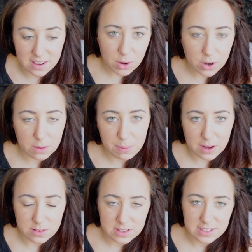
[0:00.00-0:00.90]
And I'm not going to
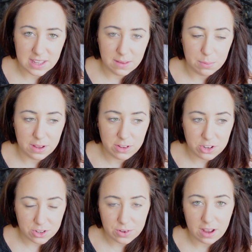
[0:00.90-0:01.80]
powder the skin, but if you
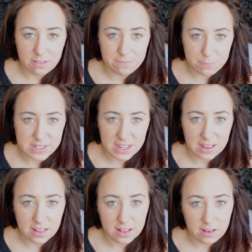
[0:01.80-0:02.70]
do have
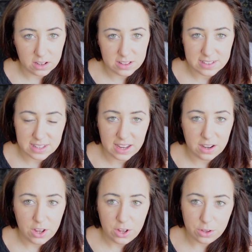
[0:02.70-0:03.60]
particularly oily skin,